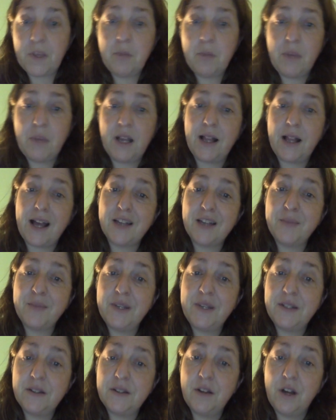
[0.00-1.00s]
My
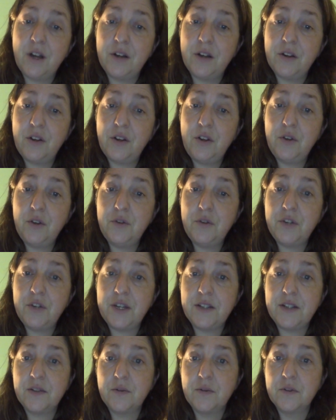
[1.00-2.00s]
classmates had gone to huge
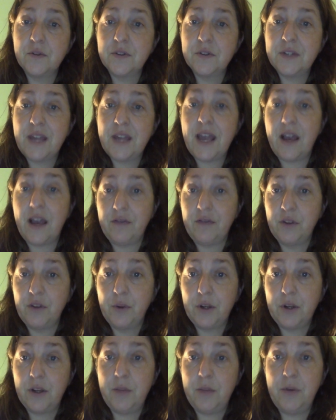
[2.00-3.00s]
high schools in
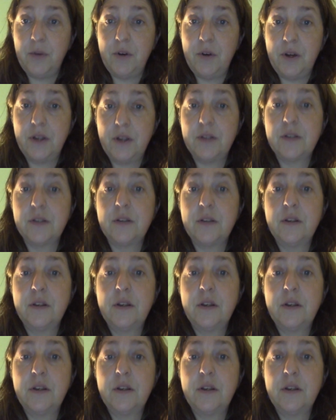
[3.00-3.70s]
affluent communities.